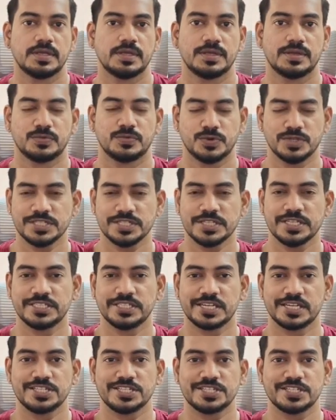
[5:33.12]
Once the
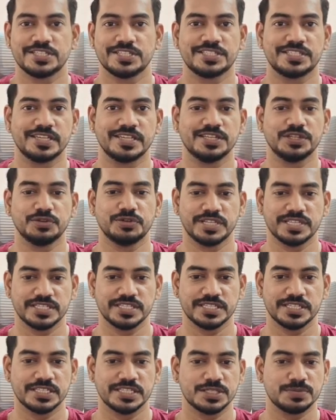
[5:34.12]
installation is done, you can
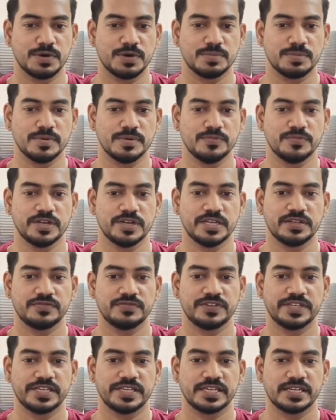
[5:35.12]
see this pop-up where
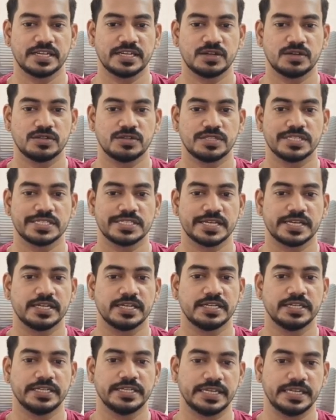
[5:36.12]
we can click on this run
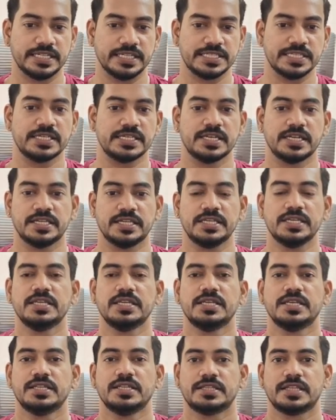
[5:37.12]
IntelliJ IDE.
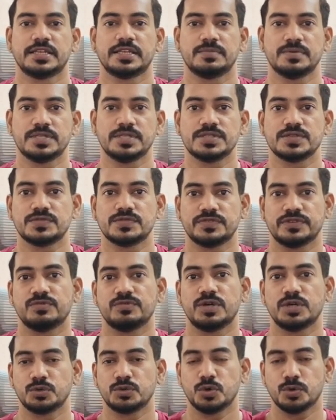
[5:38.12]
That means we
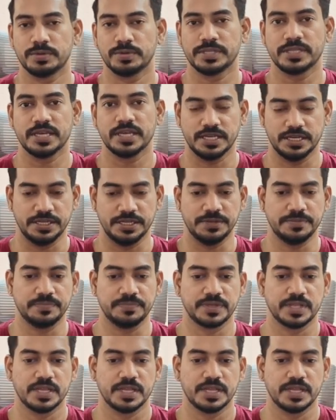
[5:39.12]
want to open the IDE.